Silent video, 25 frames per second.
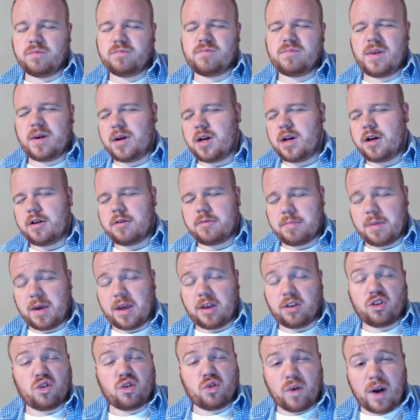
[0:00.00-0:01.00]
It may not be
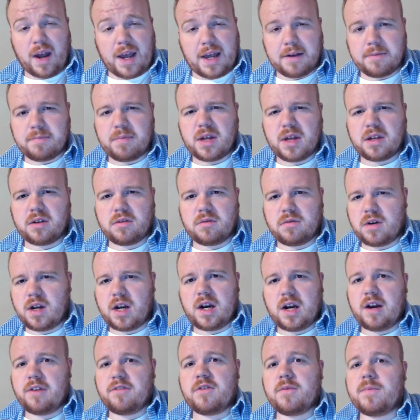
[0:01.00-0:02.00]
as great, but not
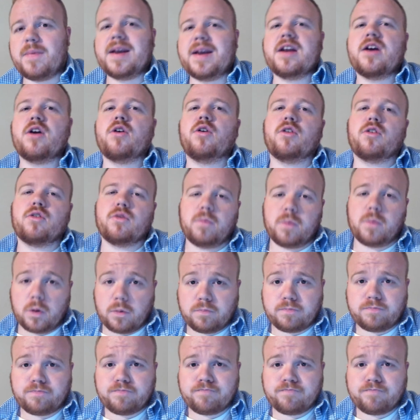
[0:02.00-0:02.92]
enough to be noticeable.